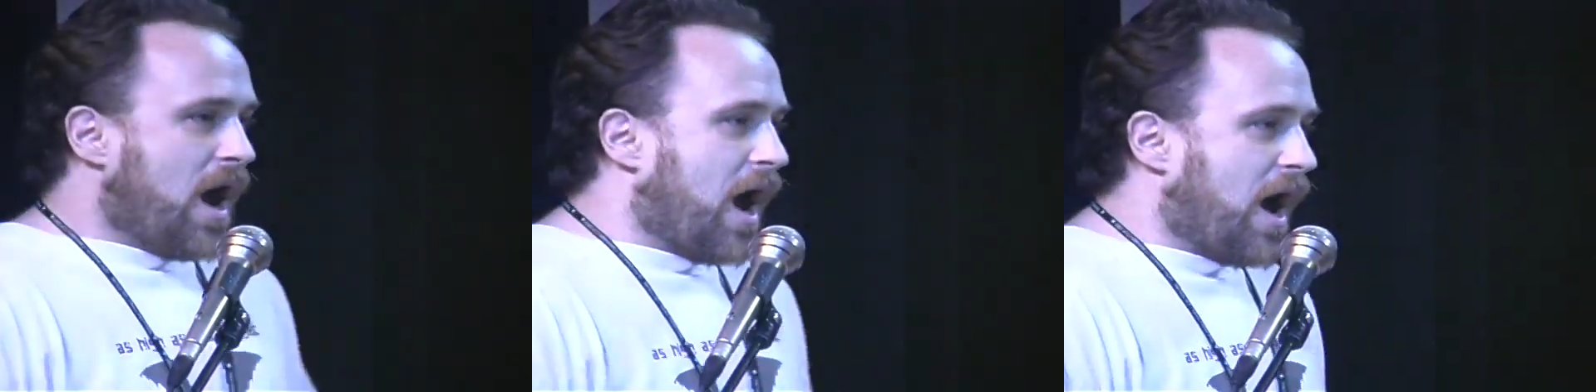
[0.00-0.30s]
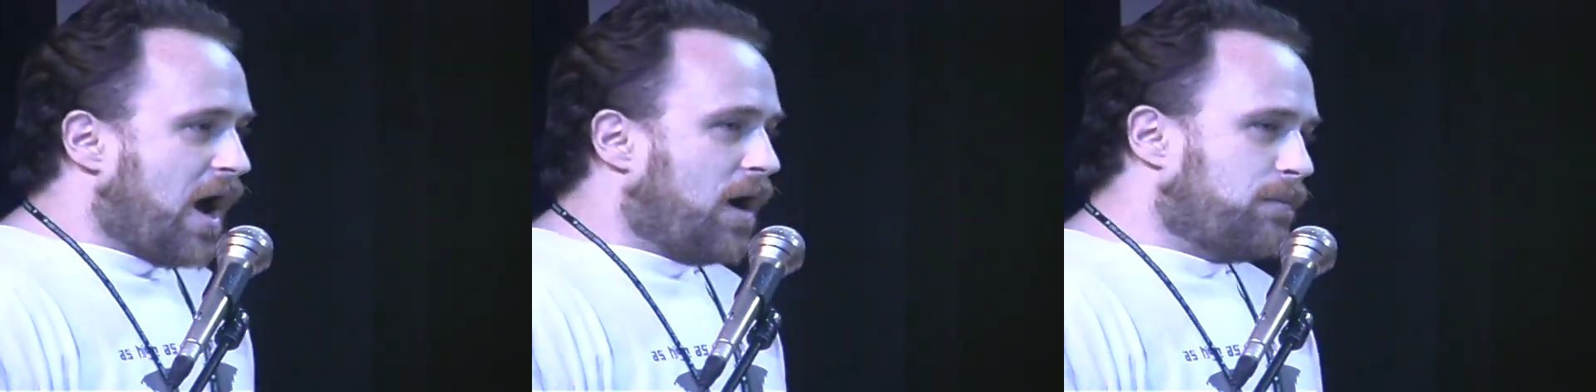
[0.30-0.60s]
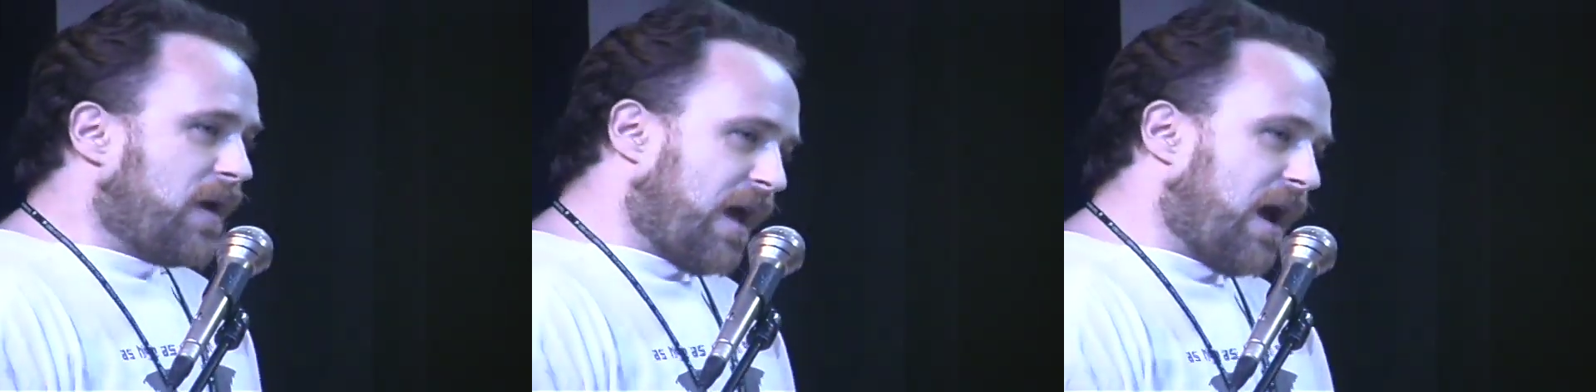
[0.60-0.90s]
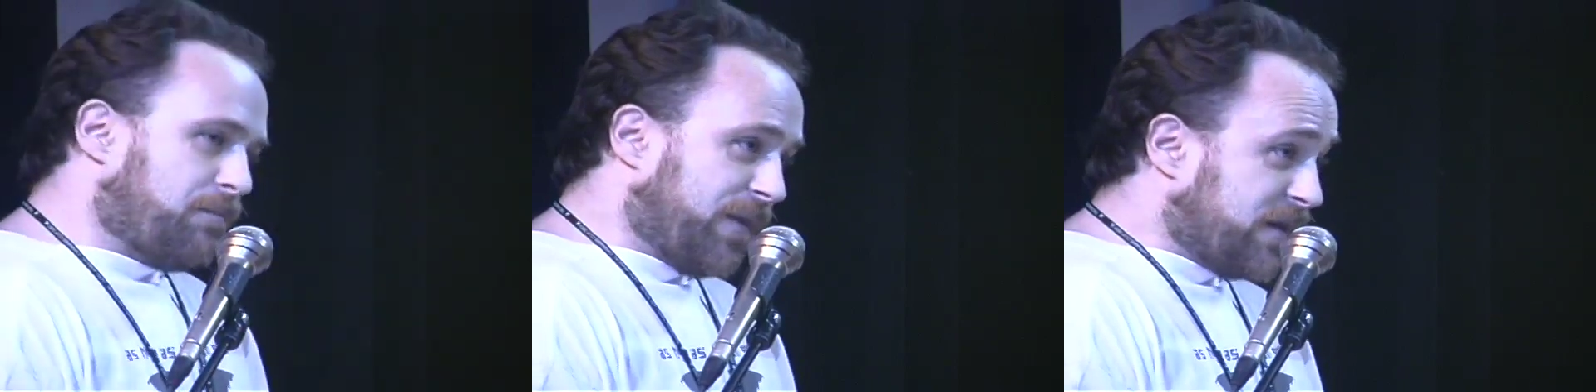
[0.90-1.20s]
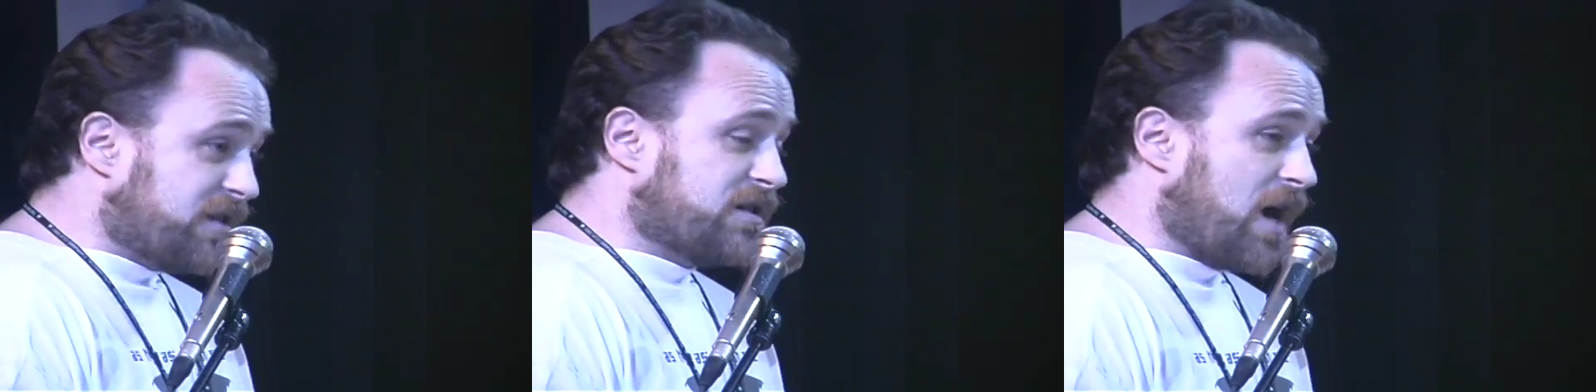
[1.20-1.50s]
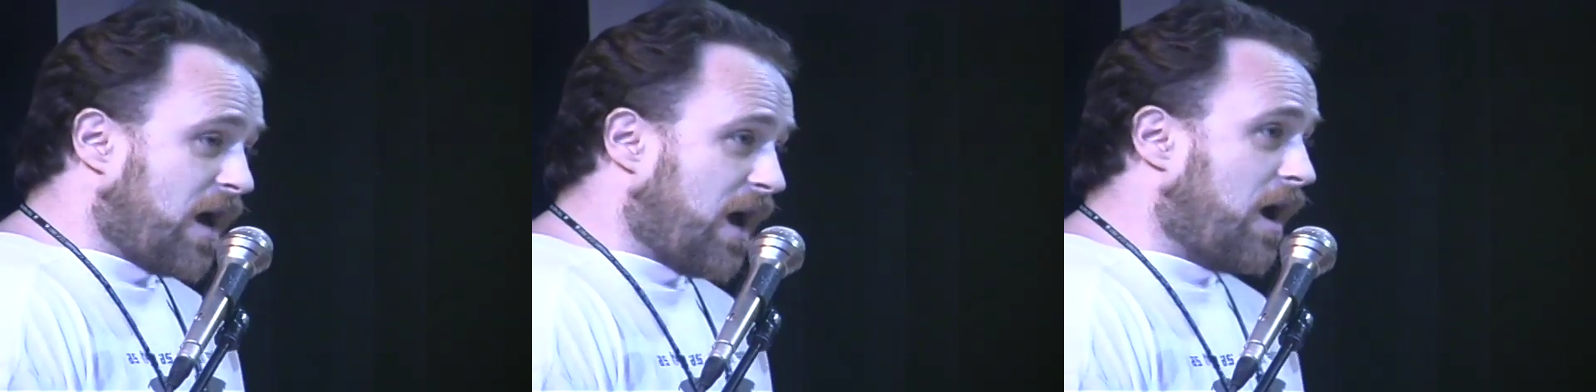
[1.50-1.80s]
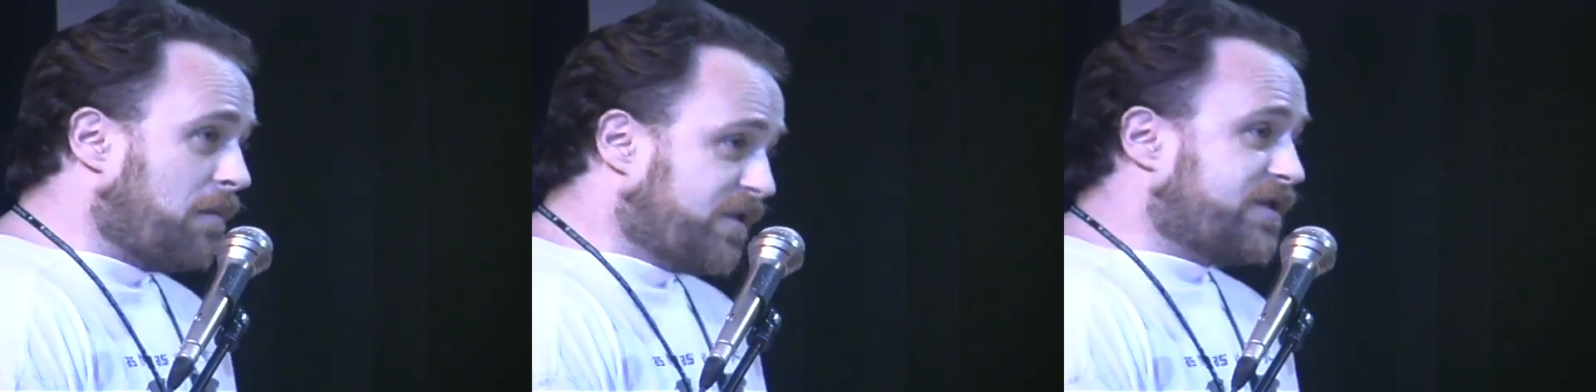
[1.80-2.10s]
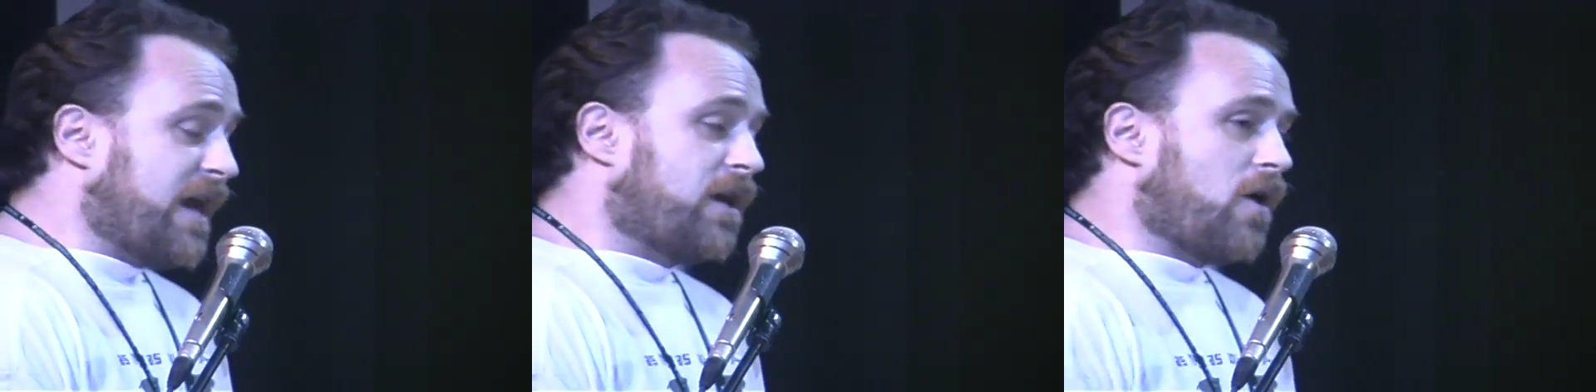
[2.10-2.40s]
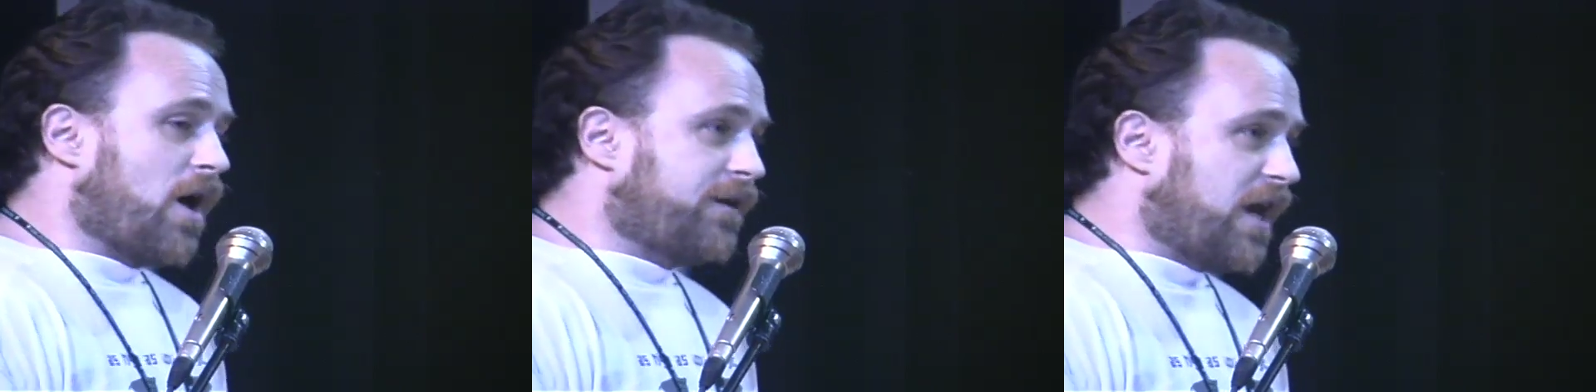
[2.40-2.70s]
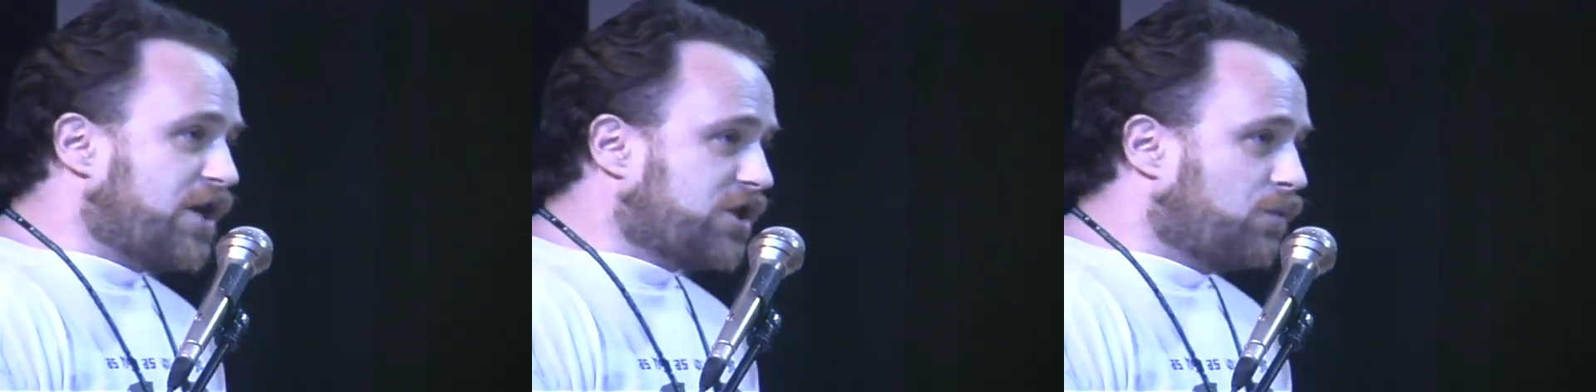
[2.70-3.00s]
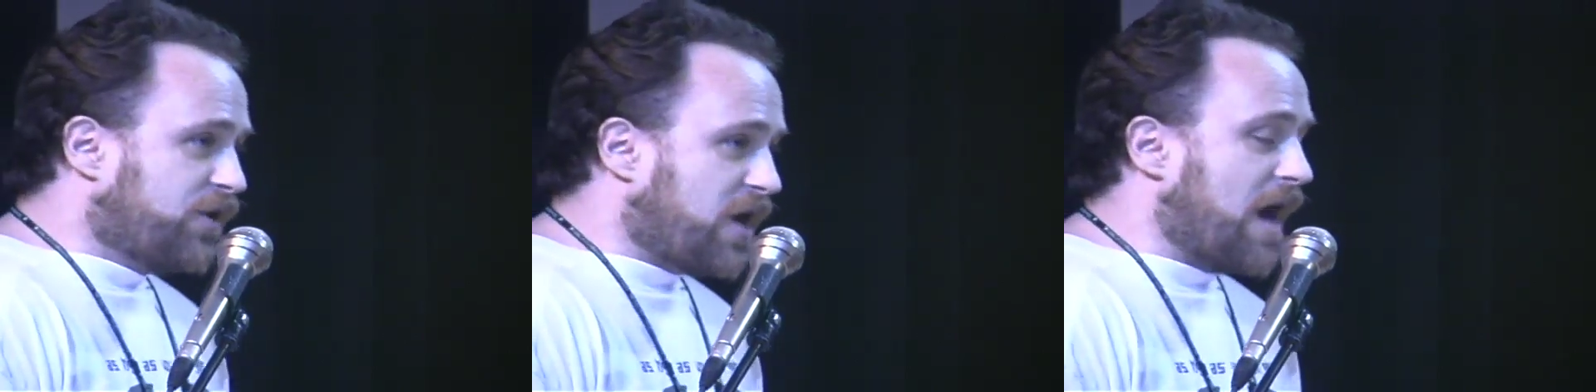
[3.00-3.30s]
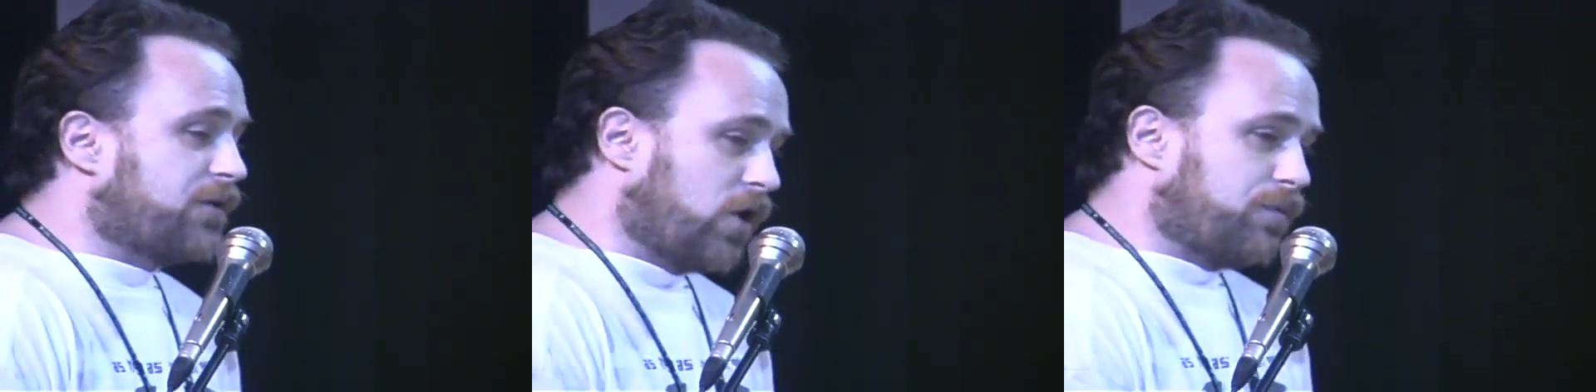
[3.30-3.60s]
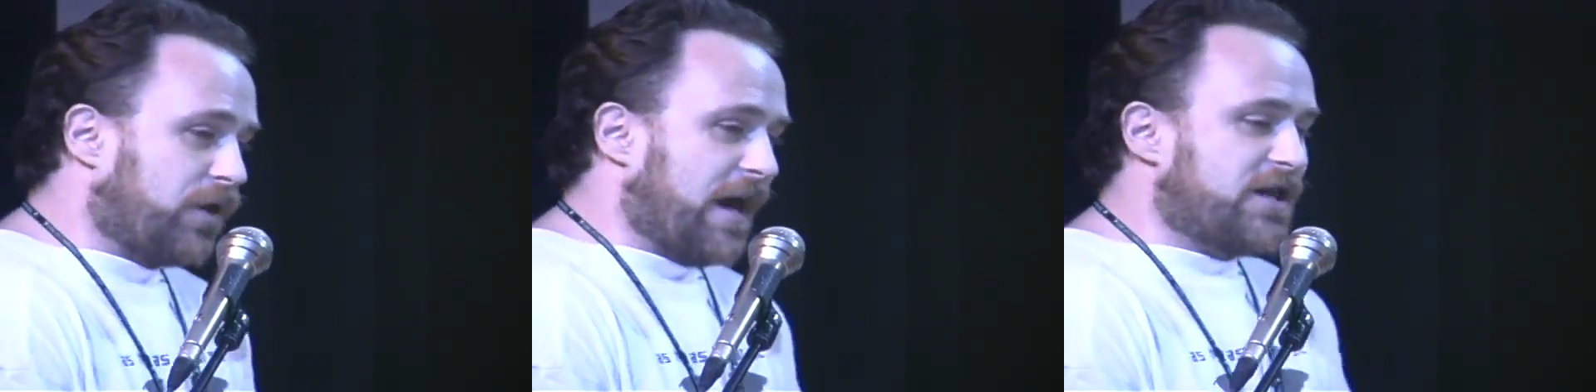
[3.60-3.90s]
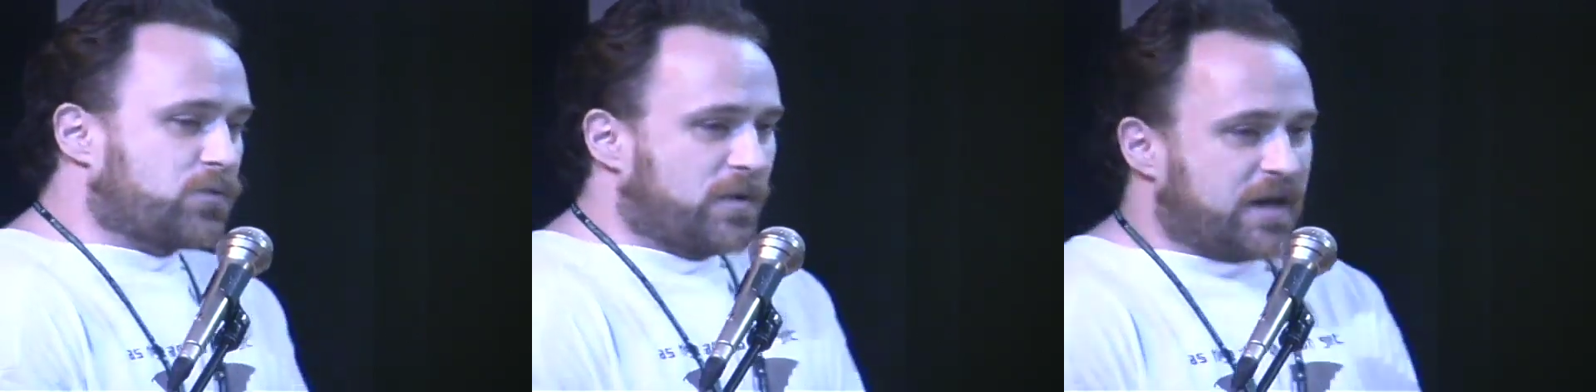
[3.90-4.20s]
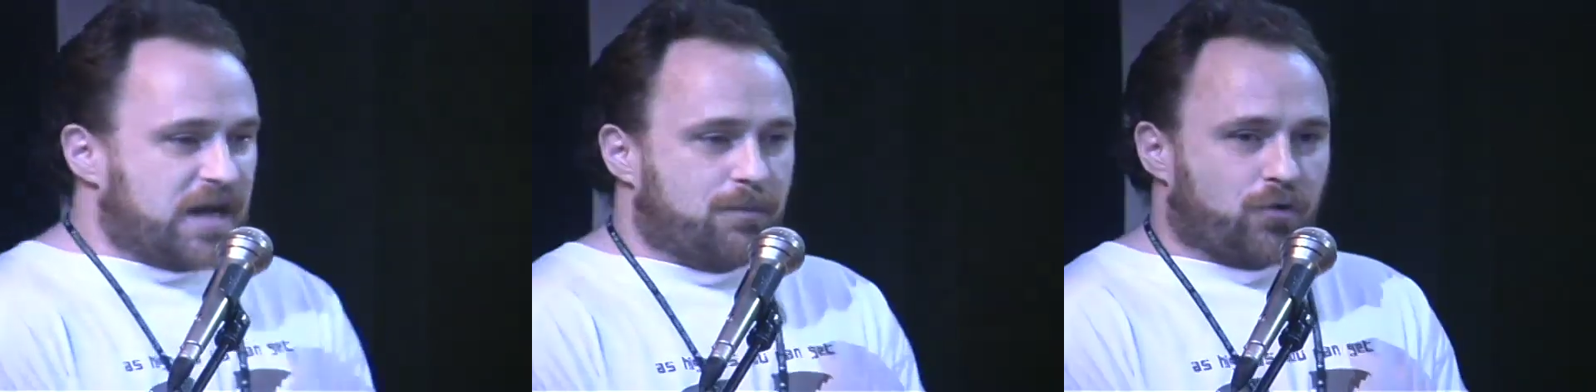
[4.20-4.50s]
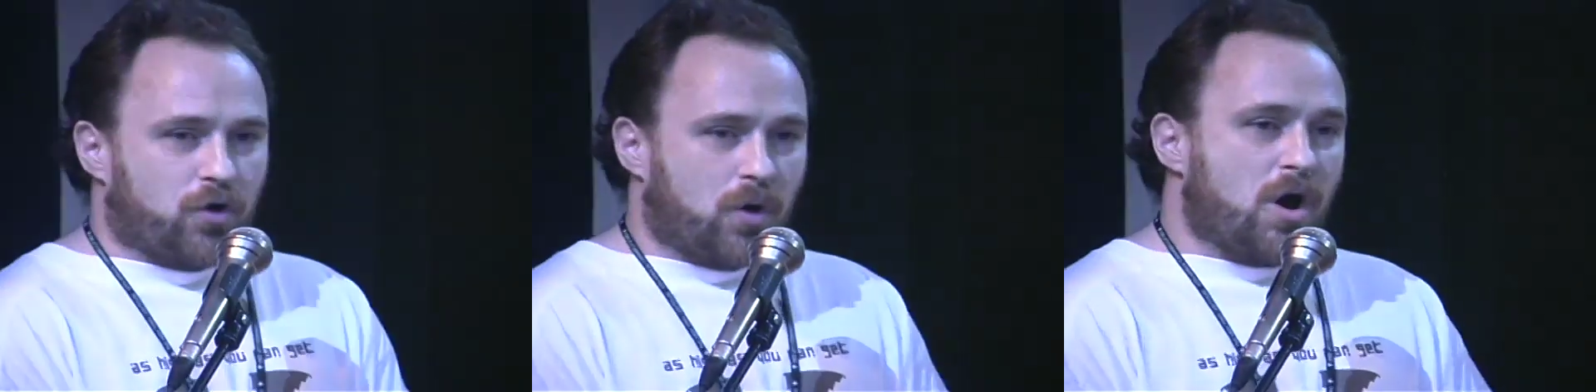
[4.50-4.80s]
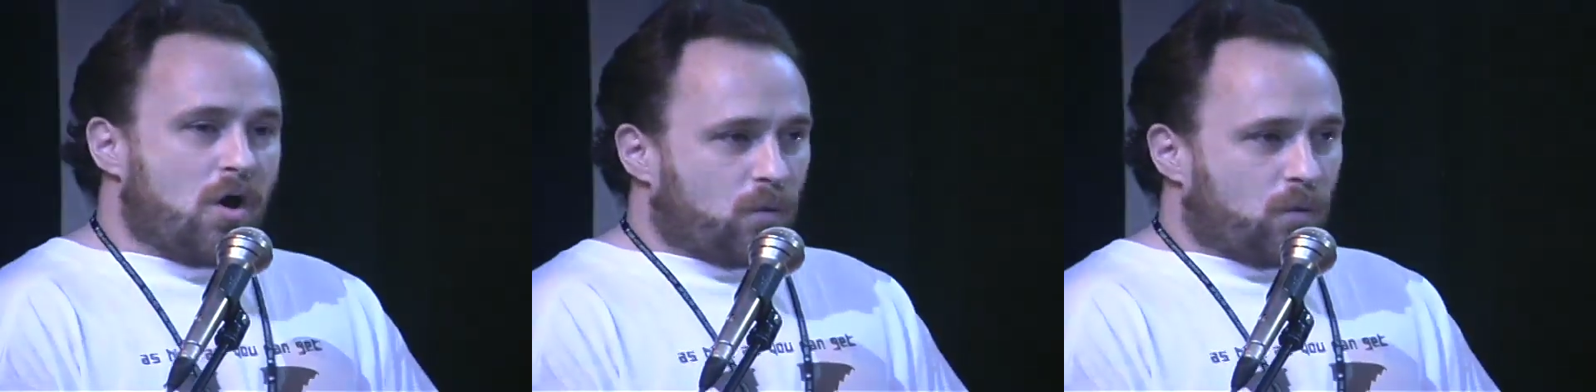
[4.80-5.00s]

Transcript: But this is a mistaken connotation which took place when the Hebrew